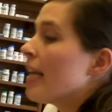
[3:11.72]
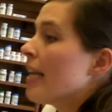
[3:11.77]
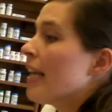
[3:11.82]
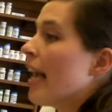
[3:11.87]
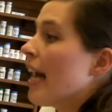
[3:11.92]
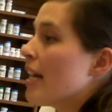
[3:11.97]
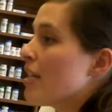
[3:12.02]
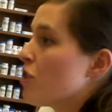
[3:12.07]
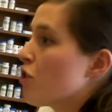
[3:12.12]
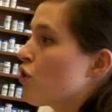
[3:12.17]
He
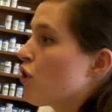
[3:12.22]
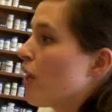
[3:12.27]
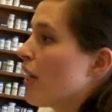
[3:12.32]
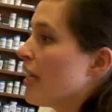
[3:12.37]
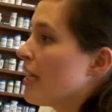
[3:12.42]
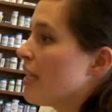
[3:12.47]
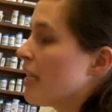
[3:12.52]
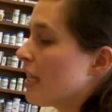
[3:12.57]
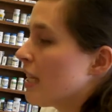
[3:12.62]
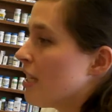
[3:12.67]
has
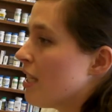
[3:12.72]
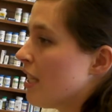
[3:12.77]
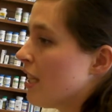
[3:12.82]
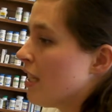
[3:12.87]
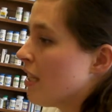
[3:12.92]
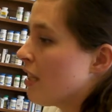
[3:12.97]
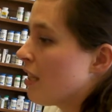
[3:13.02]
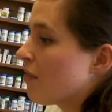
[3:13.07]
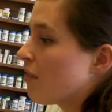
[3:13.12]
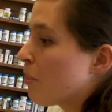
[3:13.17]
tried
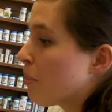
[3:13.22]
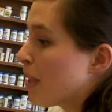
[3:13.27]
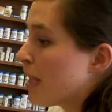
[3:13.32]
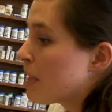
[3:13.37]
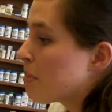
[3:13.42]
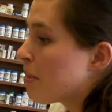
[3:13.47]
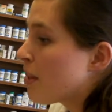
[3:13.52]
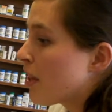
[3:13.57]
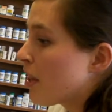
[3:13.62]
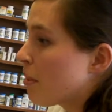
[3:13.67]
nicotine
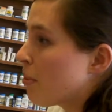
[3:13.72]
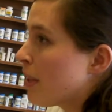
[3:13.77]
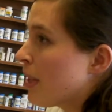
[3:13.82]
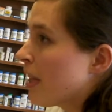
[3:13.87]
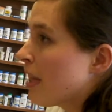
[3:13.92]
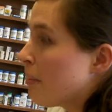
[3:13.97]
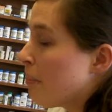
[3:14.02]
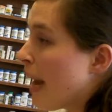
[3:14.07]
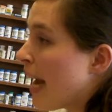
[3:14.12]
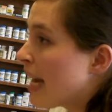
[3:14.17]
replacement therapy in
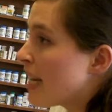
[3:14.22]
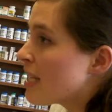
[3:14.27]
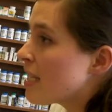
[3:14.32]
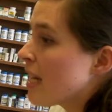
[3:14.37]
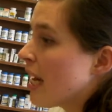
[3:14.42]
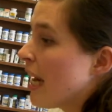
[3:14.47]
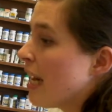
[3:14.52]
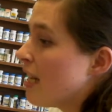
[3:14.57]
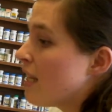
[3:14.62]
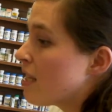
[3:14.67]
the past
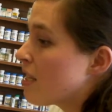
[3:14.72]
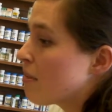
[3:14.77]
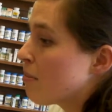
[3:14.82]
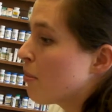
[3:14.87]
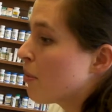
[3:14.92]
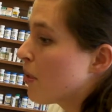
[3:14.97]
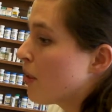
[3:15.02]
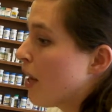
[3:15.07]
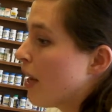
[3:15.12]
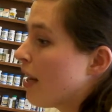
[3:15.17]
and
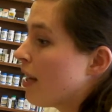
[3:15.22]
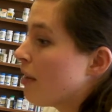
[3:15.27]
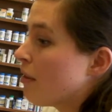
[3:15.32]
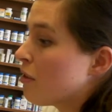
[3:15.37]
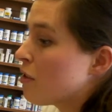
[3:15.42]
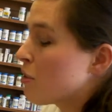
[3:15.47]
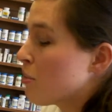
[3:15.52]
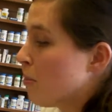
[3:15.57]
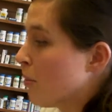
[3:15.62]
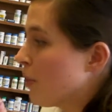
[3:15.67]

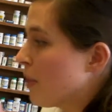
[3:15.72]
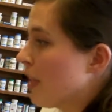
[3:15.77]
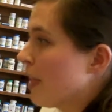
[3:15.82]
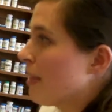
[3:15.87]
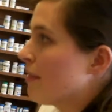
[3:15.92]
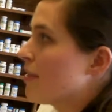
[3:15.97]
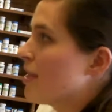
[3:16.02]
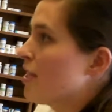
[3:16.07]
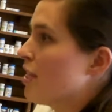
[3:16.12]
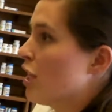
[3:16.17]
smoking
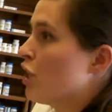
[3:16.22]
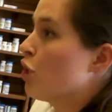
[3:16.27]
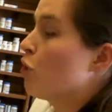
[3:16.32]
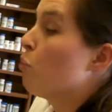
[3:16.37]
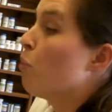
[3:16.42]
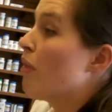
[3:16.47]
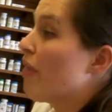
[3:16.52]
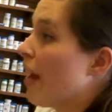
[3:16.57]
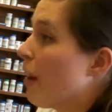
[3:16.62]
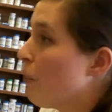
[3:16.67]
cessation
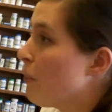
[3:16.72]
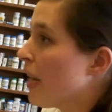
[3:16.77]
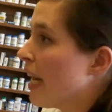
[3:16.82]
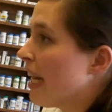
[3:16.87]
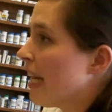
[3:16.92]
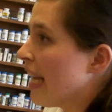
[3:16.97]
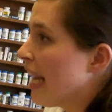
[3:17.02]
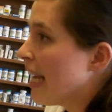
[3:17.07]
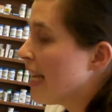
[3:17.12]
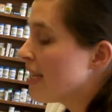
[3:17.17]
without
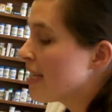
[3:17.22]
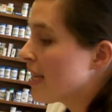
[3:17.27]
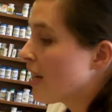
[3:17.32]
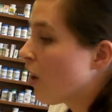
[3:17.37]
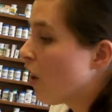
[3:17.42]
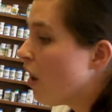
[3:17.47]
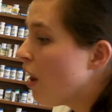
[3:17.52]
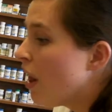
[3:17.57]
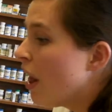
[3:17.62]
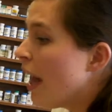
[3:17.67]
any aids at
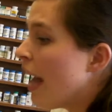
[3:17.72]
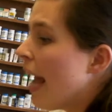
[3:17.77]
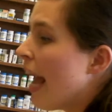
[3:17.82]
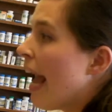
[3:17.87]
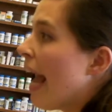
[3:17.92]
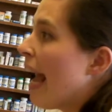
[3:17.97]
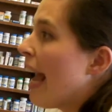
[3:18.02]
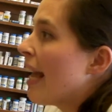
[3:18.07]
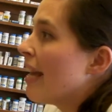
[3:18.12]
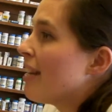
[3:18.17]
all,
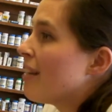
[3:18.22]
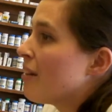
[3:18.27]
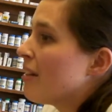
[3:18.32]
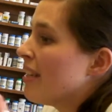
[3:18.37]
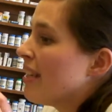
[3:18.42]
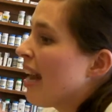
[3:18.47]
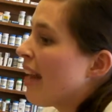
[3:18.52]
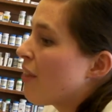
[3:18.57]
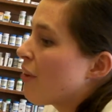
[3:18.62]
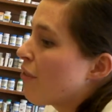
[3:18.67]
and
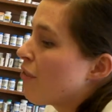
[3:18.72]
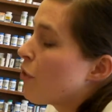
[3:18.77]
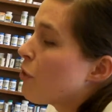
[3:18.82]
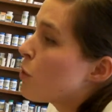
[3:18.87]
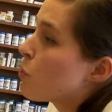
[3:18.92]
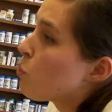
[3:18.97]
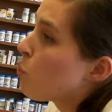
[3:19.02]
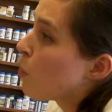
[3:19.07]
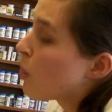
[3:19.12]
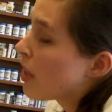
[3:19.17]
neither of
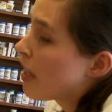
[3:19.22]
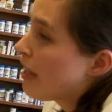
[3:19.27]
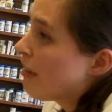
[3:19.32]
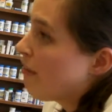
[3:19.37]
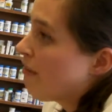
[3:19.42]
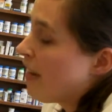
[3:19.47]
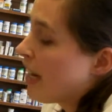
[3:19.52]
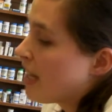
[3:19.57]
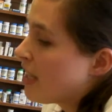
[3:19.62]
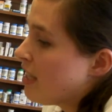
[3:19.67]
those were
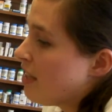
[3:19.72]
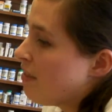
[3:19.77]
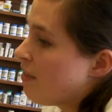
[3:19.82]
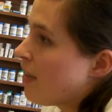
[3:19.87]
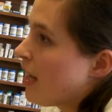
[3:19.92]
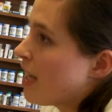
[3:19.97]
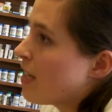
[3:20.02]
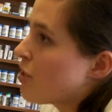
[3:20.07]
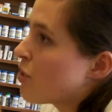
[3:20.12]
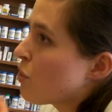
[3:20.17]
effective,
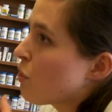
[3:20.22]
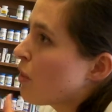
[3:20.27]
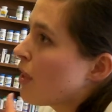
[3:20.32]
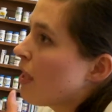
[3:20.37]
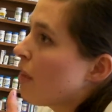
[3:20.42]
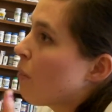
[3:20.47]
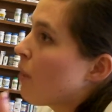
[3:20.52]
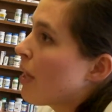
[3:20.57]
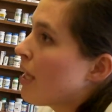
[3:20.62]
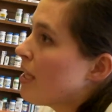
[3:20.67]
and so he
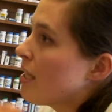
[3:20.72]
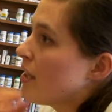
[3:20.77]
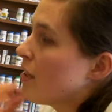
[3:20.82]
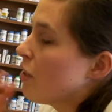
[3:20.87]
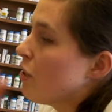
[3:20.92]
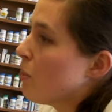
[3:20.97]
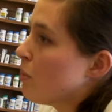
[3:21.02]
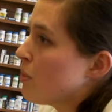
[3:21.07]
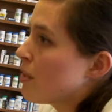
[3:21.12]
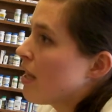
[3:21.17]
wanted to
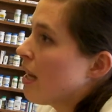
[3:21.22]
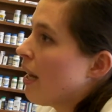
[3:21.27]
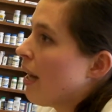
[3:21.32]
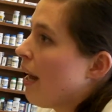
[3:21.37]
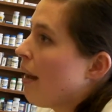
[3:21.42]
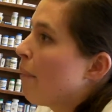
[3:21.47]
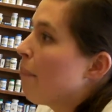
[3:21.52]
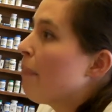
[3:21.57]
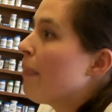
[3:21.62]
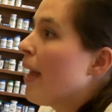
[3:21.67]
use
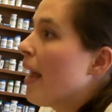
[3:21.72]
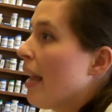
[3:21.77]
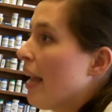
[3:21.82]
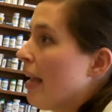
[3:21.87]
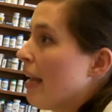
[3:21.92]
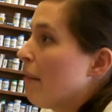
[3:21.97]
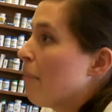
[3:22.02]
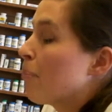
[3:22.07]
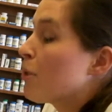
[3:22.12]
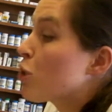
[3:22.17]

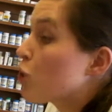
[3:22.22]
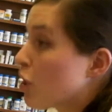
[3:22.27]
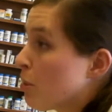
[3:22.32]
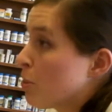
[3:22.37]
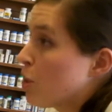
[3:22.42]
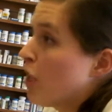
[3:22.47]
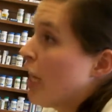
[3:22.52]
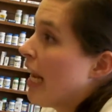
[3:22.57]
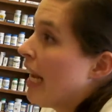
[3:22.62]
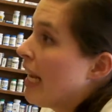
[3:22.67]
a
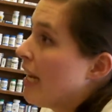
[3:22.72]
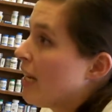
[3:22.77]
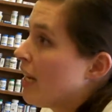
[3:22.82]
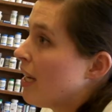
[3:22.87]
prescription aid.